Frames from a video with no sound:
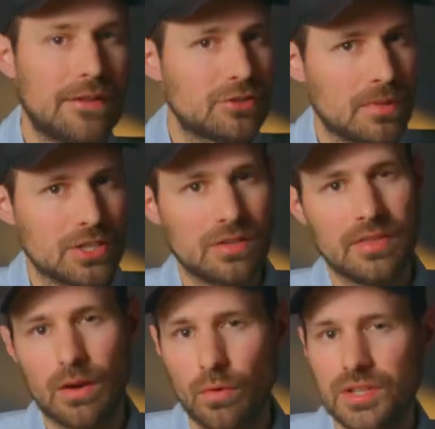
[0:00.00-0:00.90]
have to mention
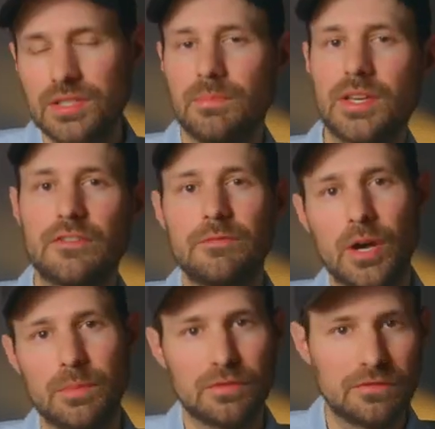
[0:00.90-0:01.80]
there was a bit of
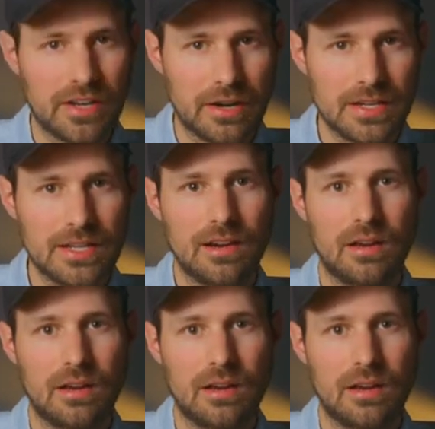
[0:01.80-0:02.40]
purple flaring